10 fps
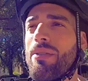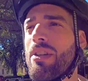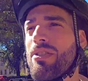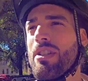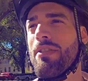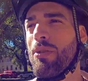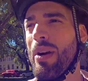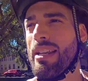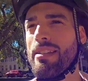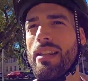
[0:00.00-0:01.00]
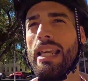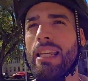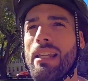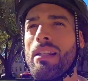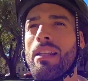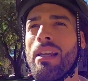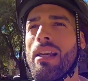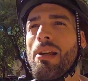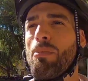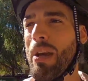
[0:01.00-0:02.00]
there's different ways that they can
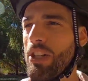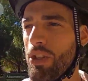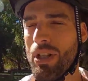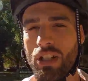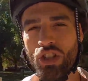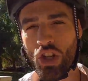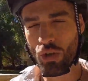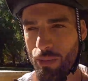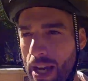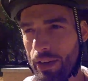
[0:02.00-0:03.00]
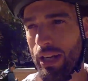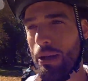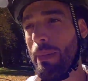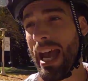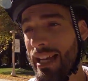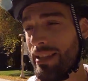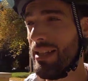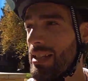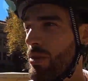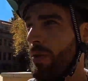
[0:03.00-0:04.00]
measure and show the battery
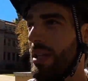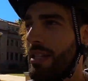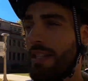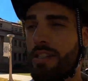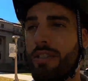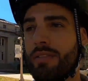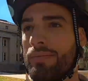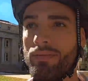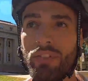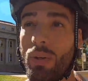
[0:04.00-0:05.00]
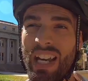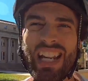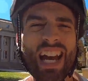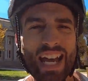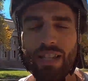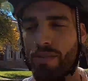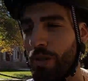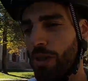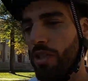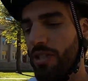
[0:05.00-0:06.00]
capacity so that it doesn't, you know, kind of hides the
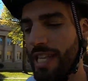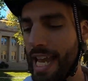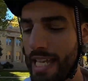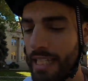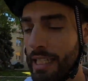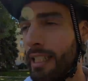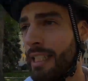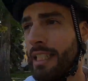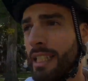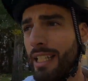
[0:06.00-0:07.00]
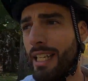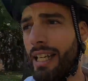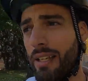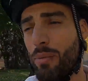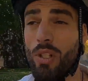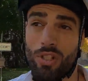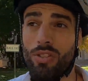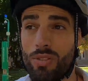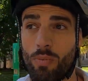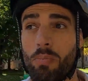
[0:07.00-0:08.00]
voltage sag, which
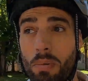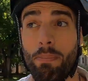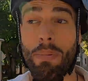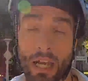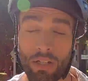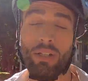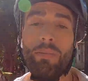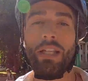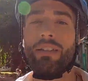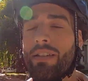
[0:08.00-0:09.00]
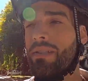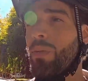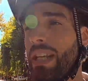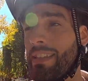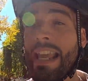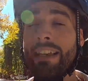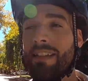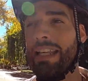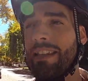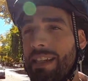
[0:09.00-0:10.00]
would be better, because when it sags
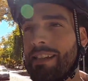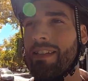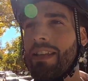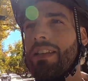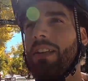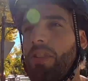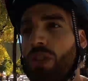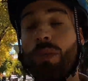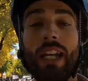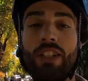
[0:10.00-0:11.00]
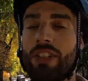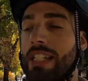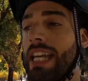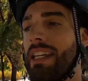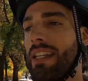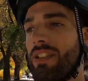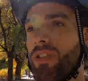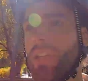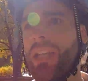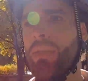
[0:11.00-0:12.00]
like this, it can give you some range anxiety, because
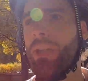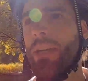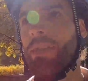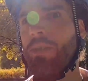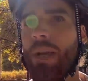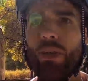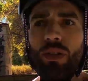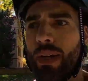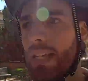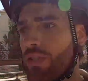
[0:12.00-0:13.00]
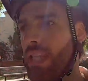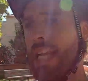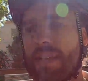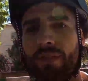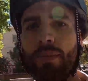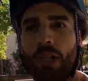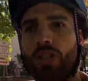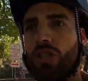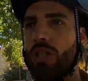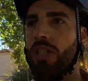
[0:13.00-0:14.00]
you're like, oh, well, how much power do I actually have? I'm not
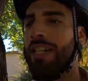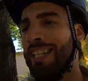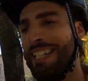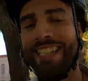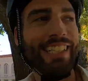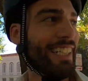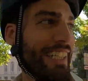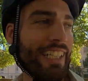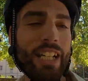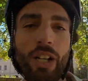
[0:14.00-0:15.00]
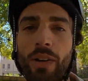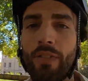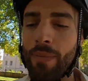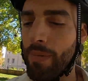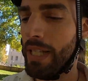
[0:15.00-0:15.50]
sure. You know, if I'm